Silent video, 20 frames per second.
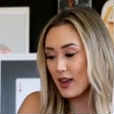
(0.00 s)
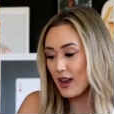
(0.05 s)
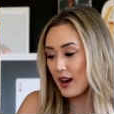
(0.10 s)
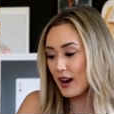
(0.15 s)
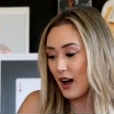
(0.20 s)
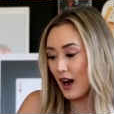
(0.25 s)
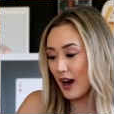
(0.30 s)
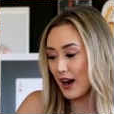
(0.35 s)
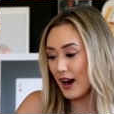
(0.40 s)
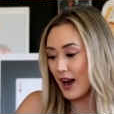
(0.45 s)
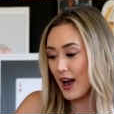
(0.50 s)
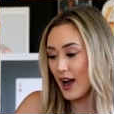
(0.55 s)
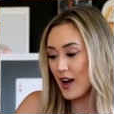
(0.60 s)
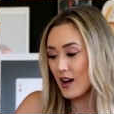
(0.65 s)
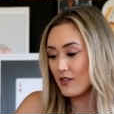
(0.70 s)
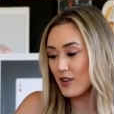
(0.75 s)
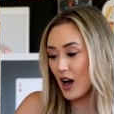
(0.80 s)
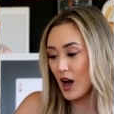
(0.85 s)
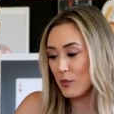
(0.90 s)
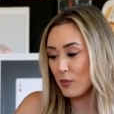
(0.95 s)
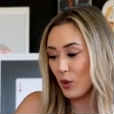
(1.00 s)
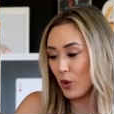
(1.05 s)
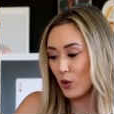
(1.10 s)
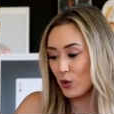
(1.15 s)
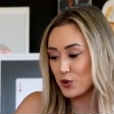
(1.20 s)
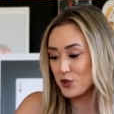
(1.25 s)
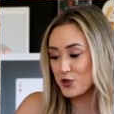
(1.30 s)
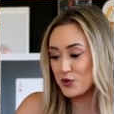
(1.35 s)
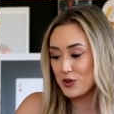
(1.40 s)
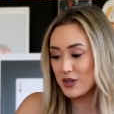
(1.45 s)
then I have
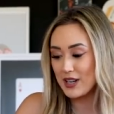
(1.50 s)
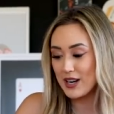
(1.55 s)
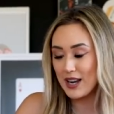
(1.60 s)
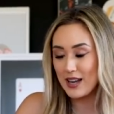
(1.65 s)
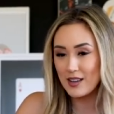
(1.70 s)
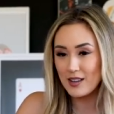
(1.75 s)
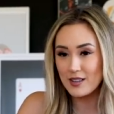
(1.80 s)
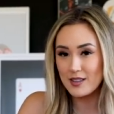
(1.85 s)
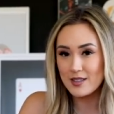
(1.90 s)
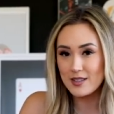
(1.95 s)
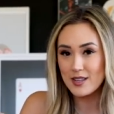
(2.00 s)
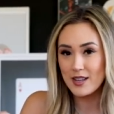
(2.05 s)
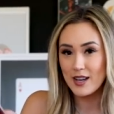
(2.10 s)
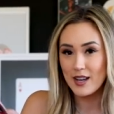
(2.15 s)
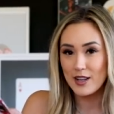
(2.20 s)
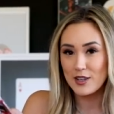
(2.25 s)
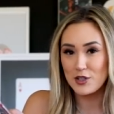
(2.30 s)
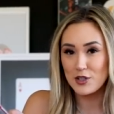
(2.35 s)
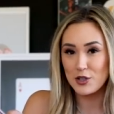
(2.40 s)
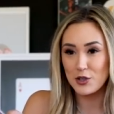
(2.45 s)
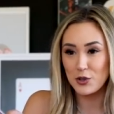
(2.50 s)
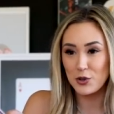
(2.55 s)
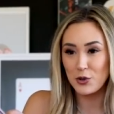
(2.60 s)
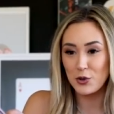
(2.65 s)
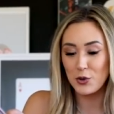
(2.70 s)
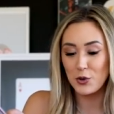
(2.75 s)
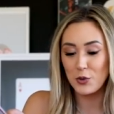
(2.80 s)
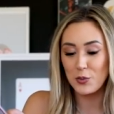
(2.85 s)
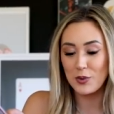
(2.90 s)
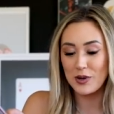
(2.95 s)
upholstery nails
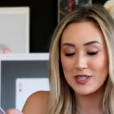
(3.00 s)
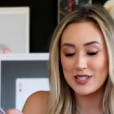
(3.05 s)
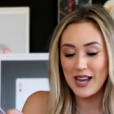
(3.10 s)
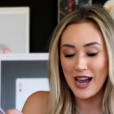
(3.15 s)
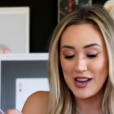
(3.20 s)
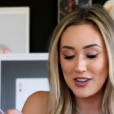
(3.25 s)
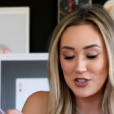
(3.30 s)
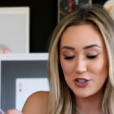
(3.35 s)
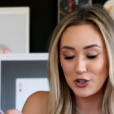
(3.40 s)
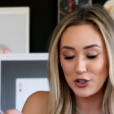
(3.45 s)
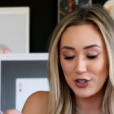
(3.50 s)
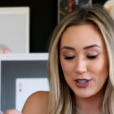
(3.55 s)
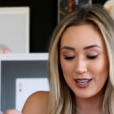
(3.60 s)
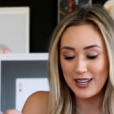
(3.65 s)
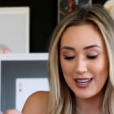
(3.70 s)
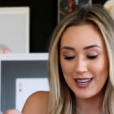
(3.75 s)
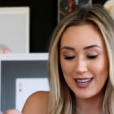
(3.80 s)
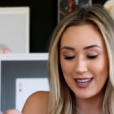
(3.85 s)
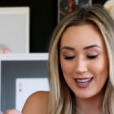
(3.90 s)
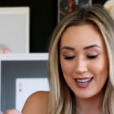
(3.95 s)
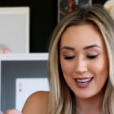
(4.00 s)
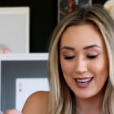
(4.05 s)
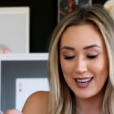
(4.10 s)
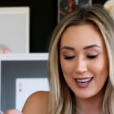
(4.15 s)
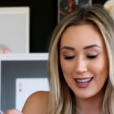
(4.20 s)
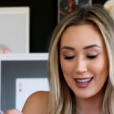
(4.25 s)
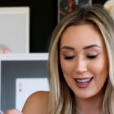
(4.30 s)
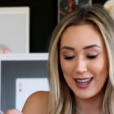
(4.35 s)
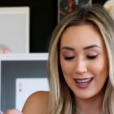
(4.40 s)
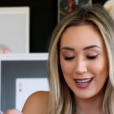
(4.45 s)
to potentially
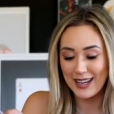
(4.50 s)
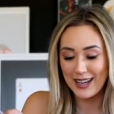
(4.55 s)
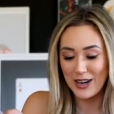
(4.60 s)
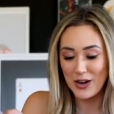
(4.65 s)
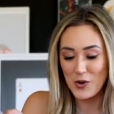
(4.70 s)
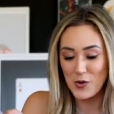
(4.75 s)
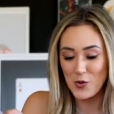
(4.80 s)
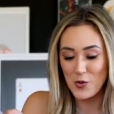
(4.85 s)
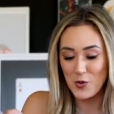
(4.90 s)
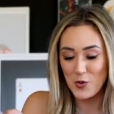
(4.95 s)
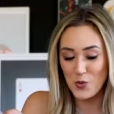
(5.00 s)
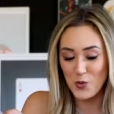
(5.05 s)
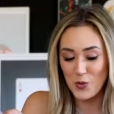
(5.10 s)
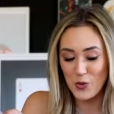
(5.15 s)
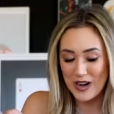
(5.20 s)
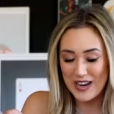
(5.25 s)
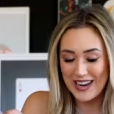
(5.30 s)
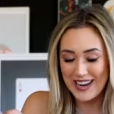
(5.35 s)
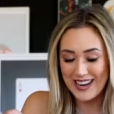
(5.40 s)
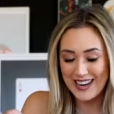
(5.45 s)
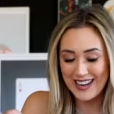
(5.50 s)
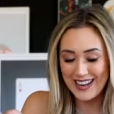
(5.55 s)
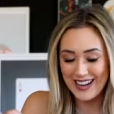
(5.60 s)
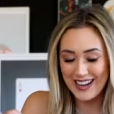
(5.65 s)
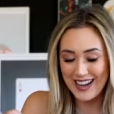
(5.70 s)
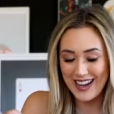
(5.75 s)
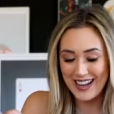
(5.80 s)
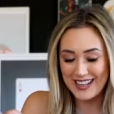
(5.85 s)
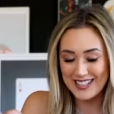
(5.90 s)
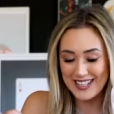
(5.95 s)
like
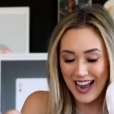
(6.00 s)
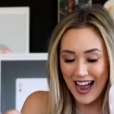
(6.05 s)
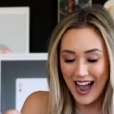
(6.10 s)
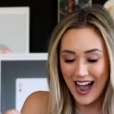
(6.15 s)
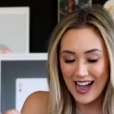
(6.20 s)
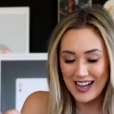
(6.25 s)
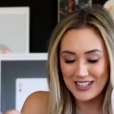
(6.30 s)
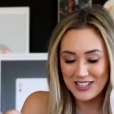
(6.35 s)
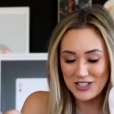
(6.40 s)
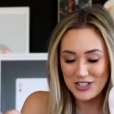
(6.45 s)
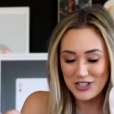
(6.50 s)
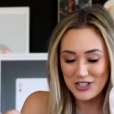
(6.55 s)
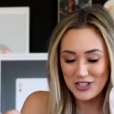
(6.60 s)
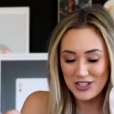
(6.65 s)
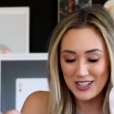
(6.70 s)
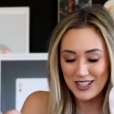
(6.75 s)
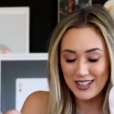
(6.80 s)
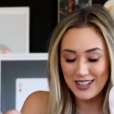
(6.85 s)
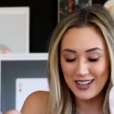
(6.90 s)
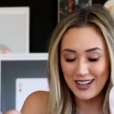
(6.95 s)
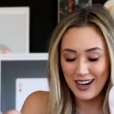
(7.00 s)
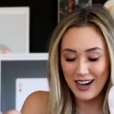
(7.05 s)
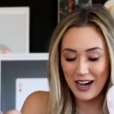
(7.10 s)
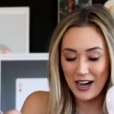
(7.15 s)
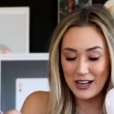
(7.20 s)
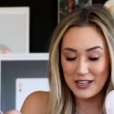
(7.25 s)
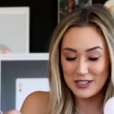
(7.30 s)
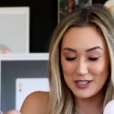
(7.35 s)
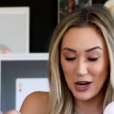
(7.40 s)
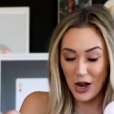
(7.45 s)
reattach
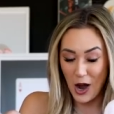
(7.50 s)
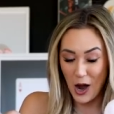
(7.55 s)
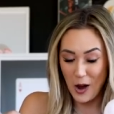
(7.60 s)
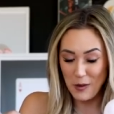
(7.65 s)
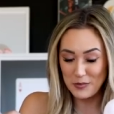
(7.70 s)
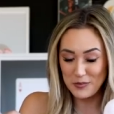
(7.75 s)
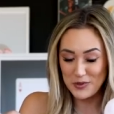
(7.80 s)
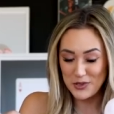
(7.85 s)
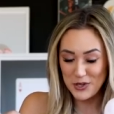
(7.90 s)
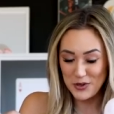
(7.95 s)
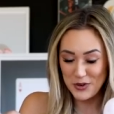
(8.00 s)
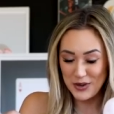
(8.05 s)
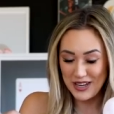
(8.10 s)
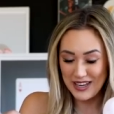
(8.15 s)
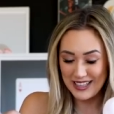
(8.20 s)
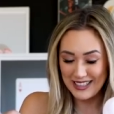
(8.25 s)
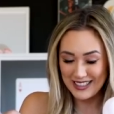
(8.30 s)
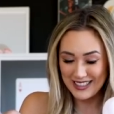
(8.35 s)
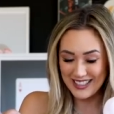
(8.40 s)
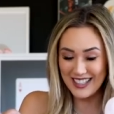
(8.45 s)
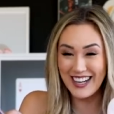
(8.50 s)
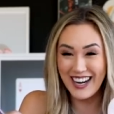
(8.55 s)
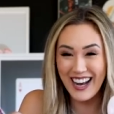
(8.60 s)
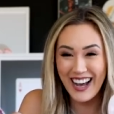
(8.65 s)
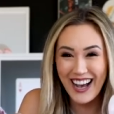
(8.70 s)
a top to it.